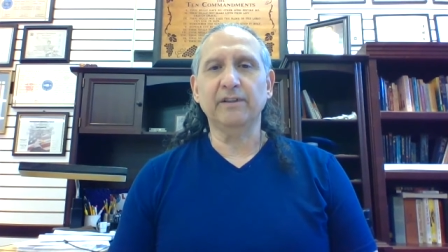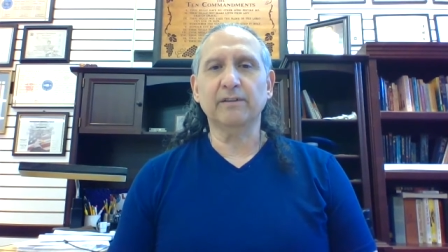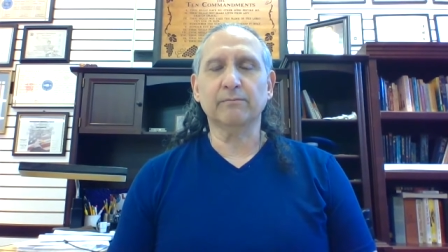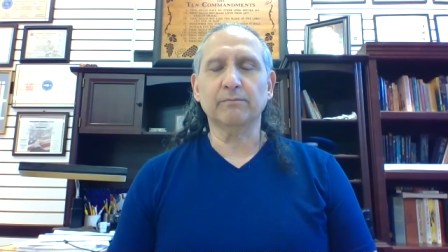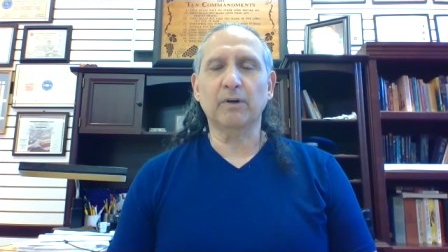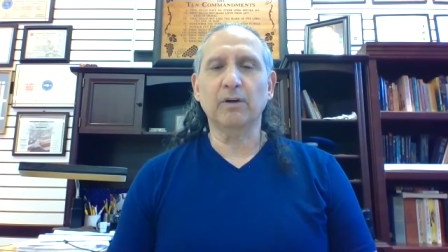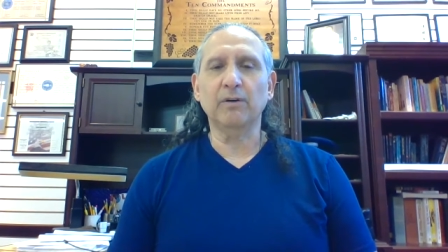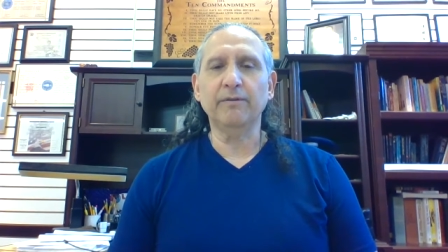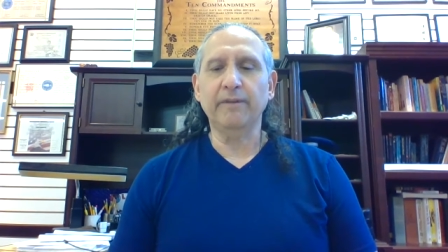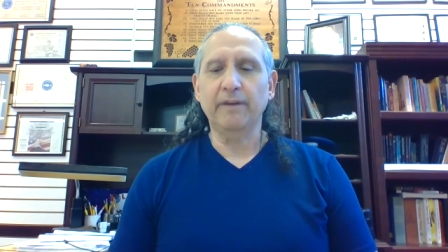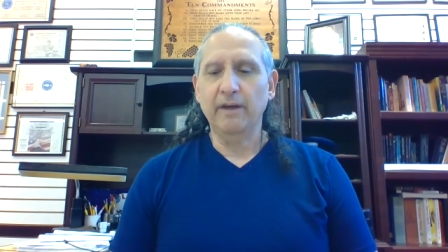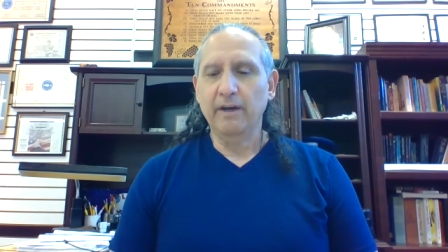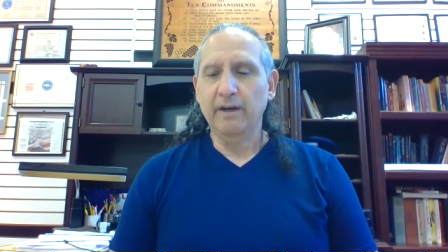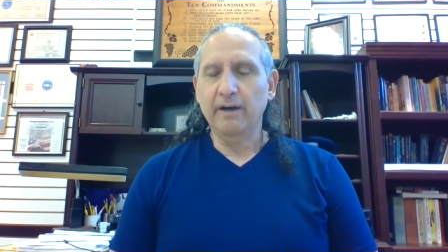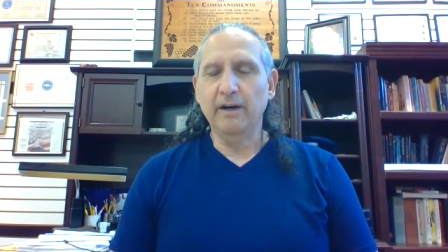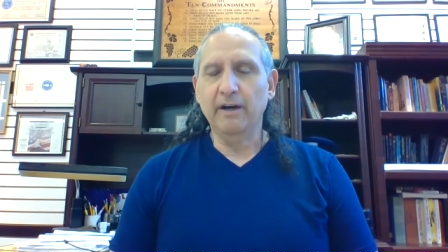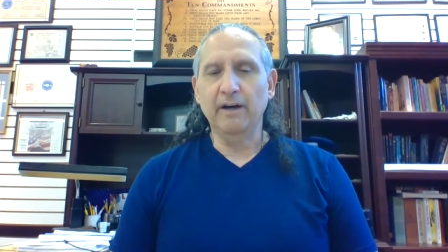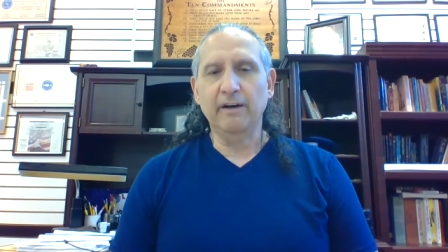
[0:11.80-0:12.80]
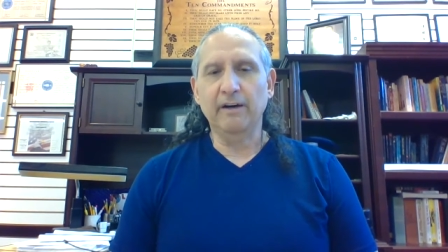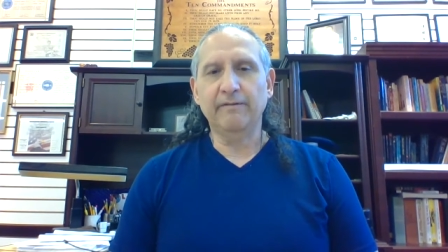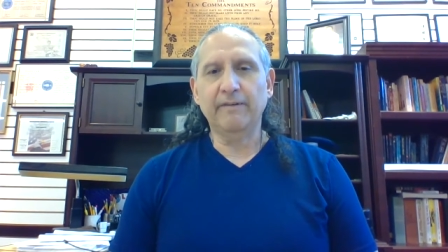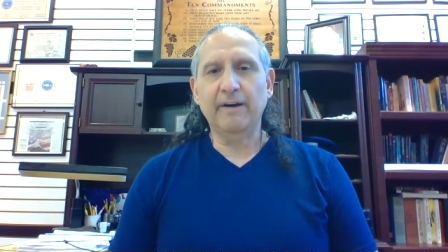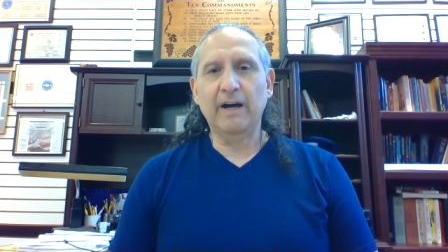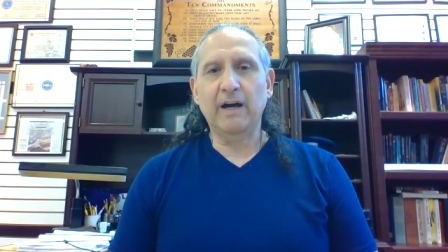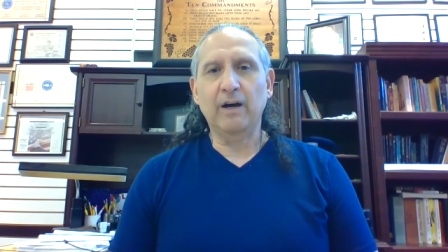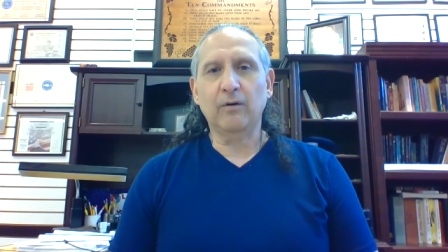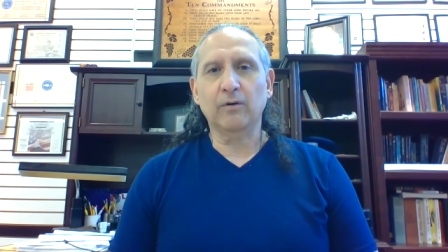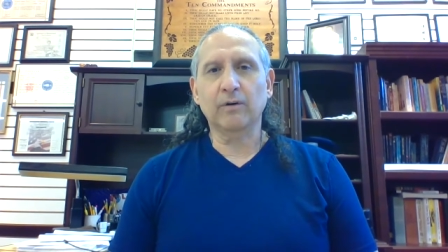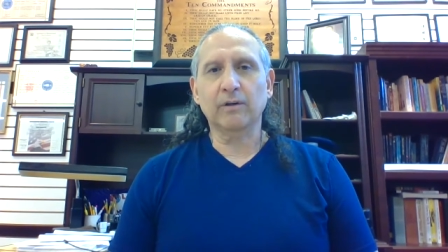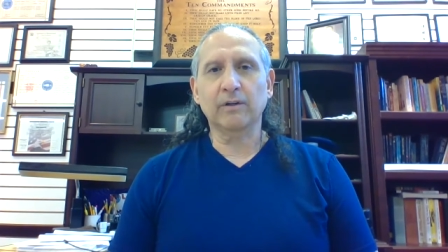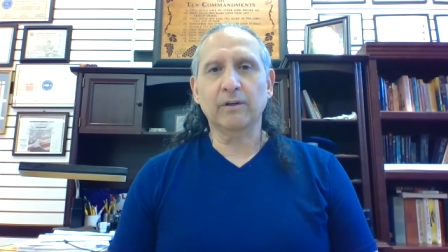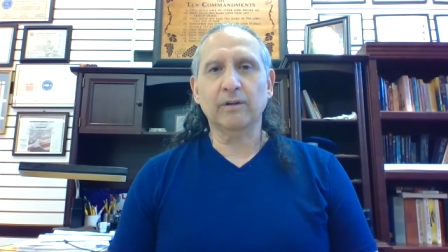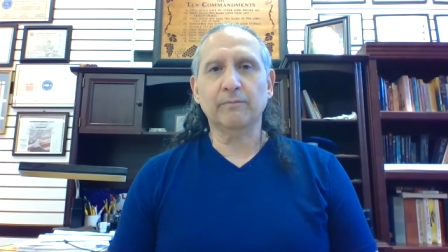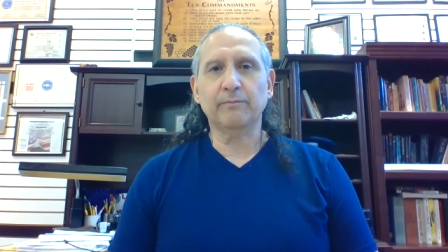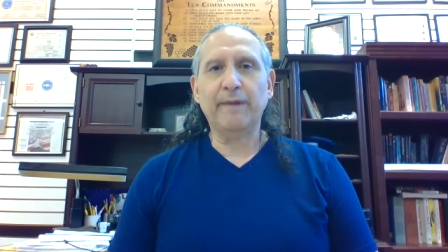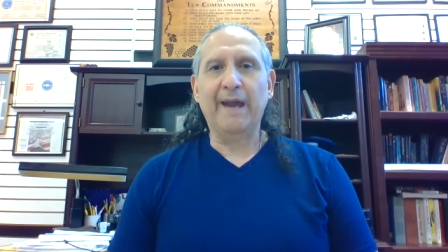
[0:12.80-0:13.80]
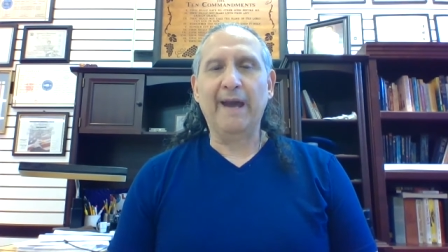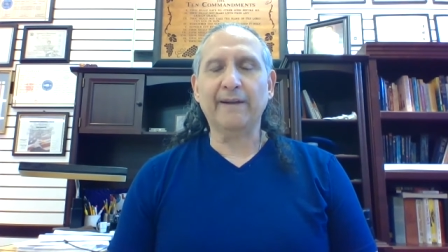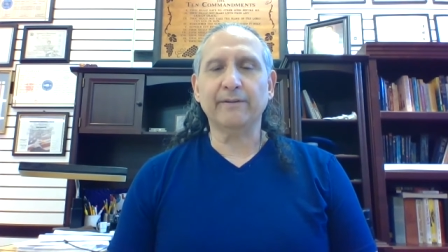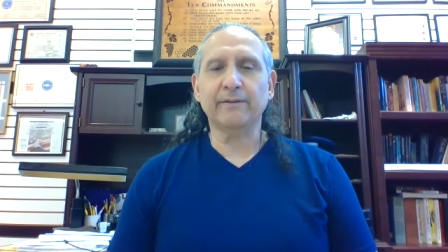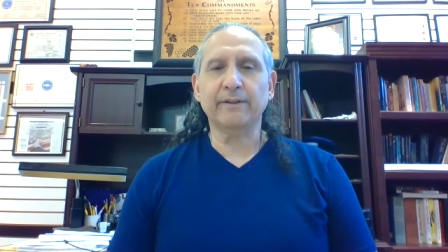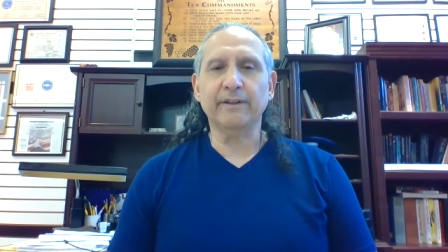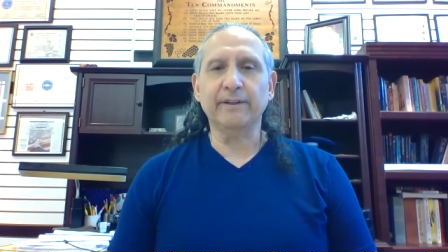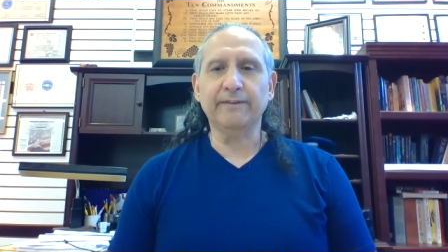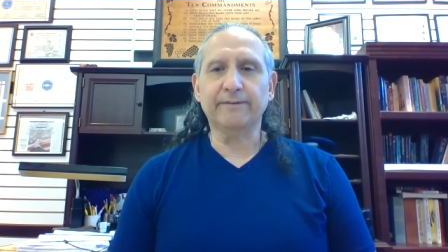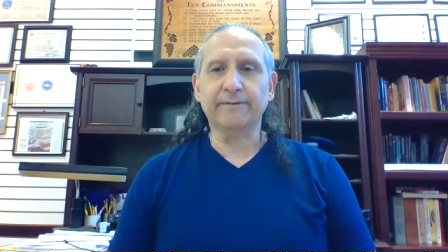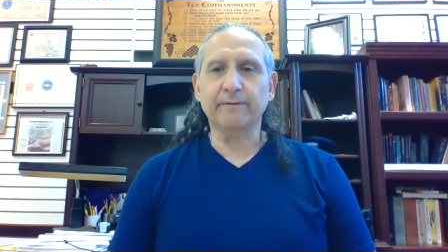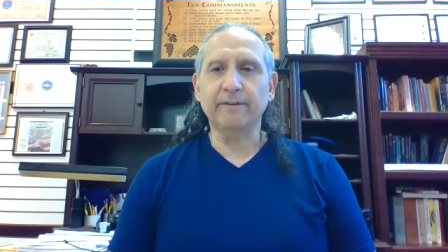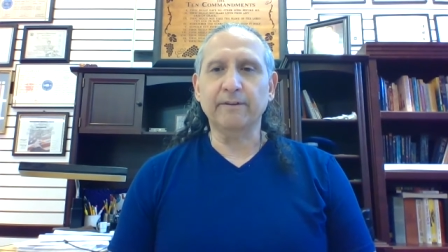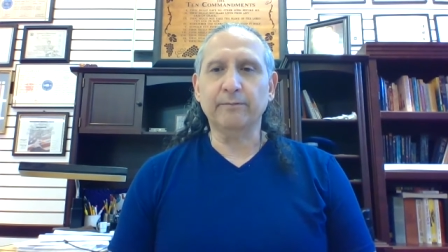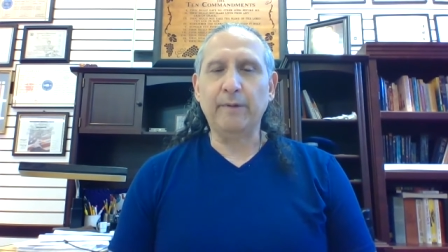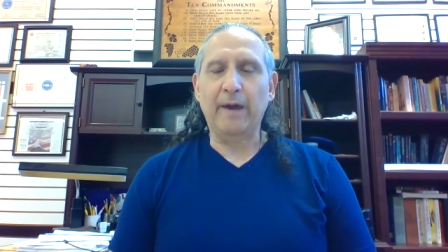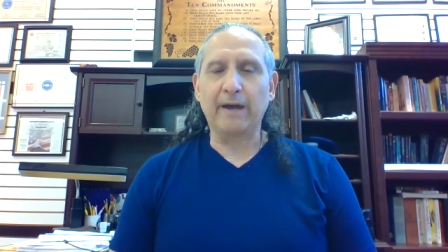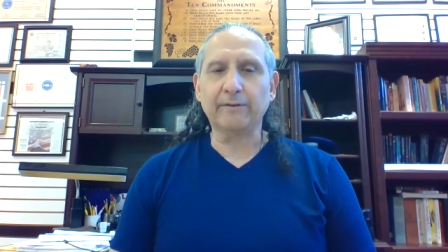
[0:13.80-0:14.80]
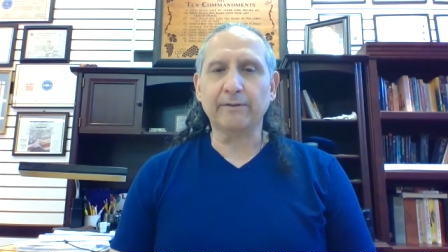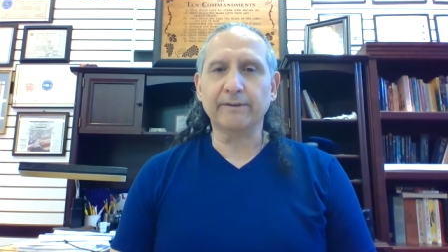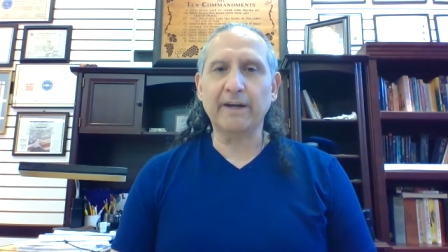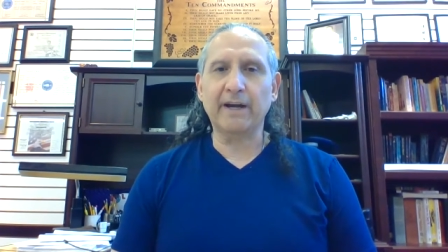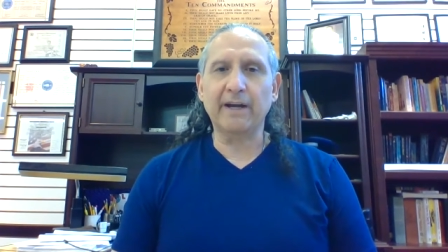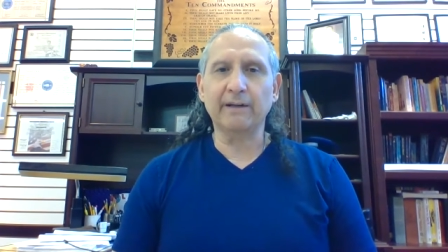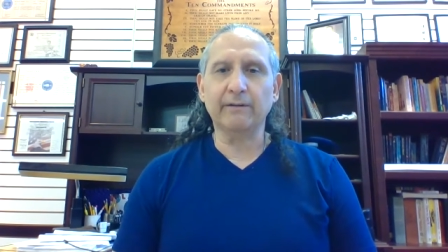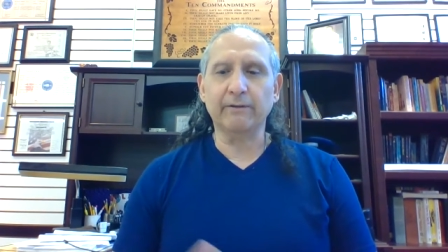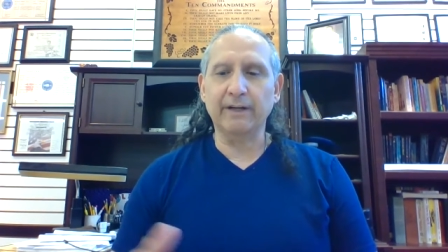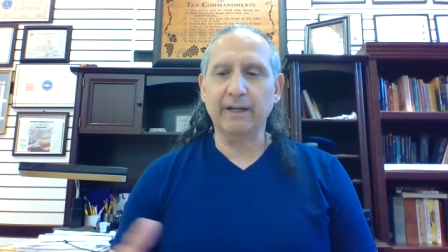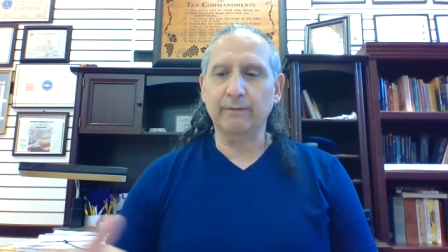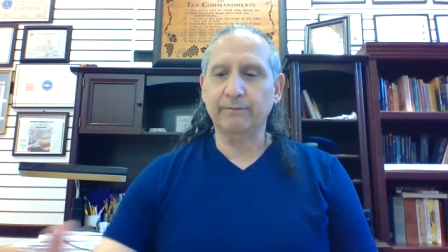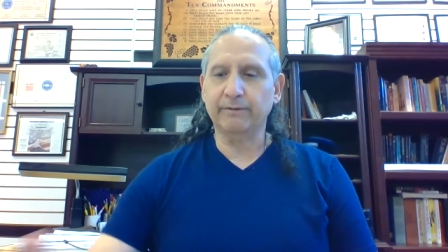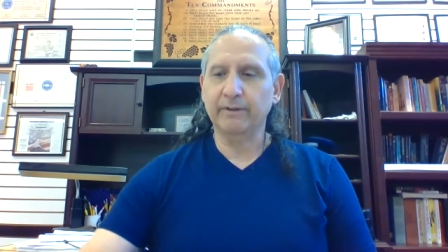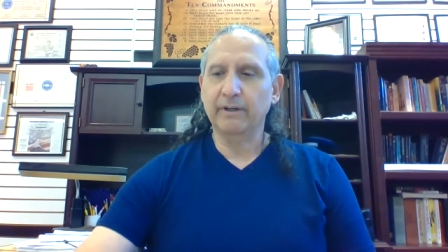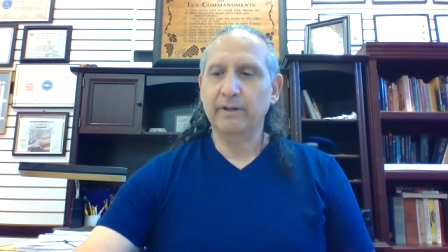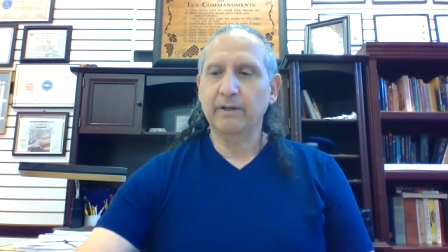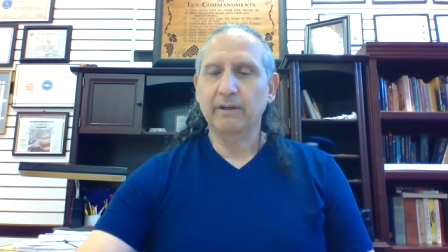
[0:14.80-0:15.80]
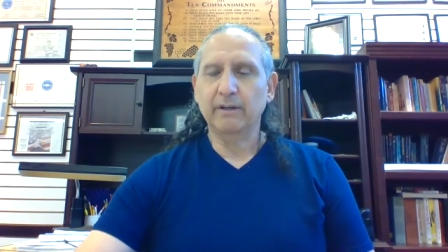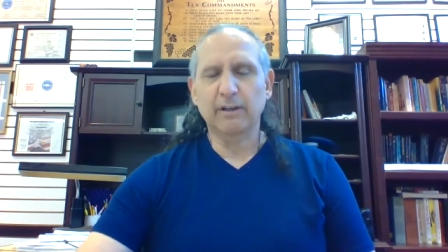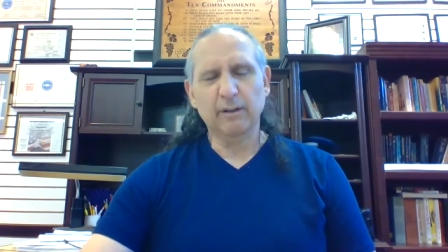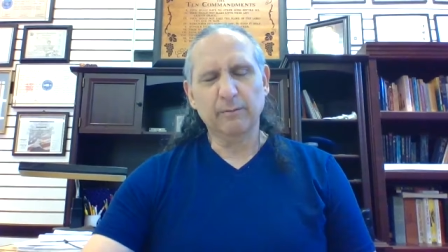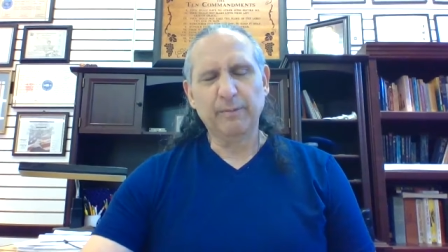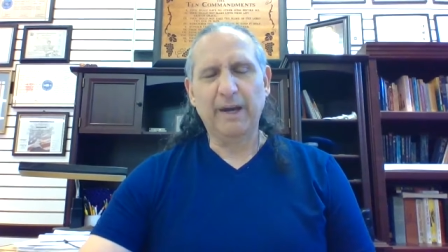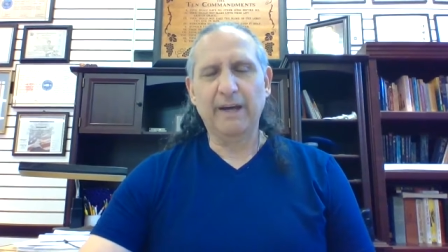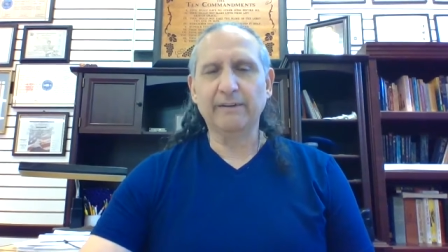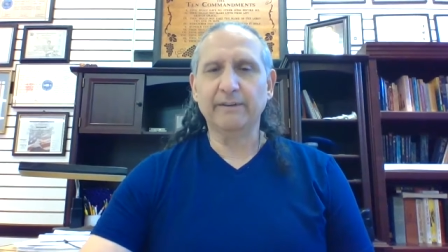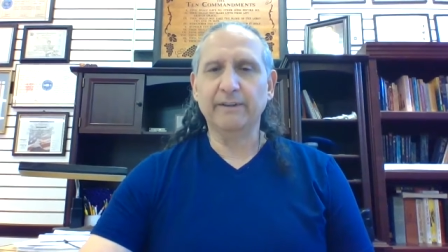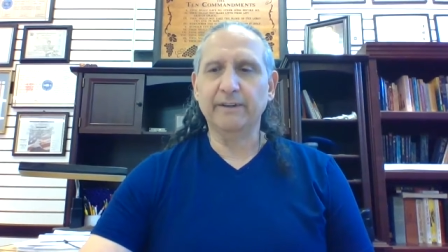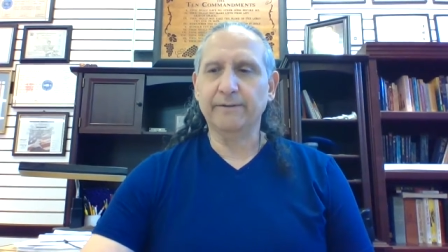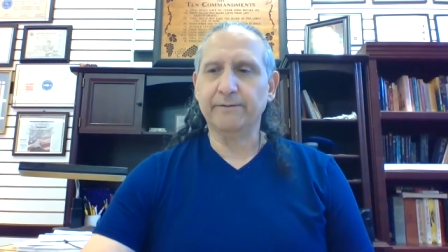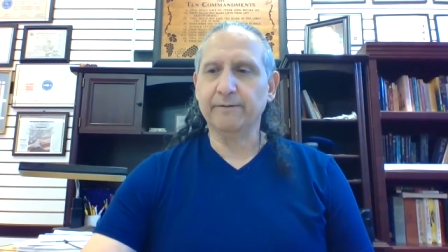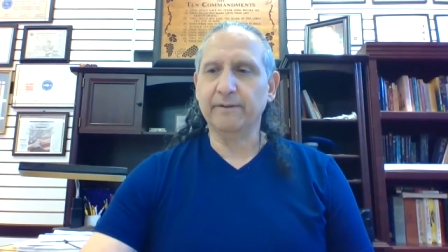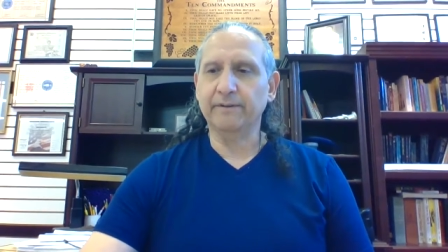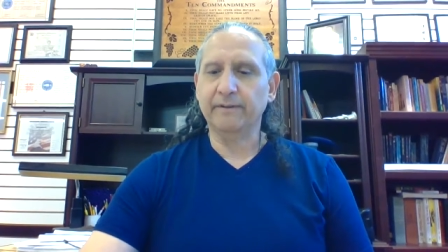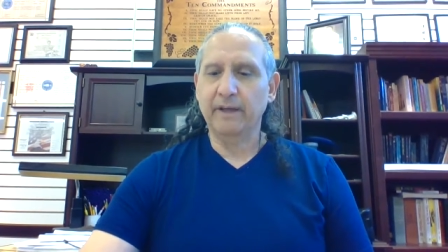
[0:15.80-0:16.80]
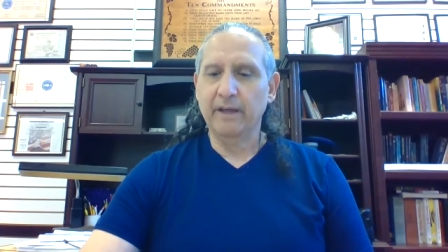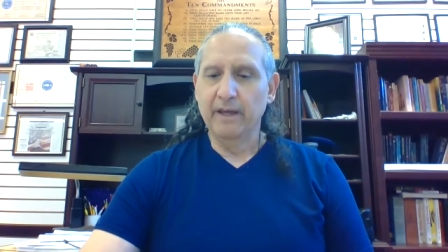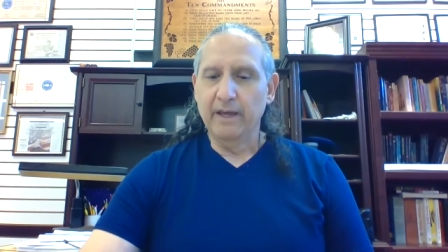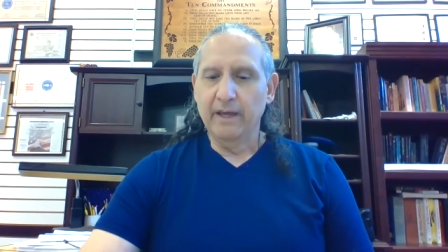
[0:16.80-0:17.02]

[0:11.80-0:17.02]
both of our pattern histories, pattern diagrams, or pattern histories.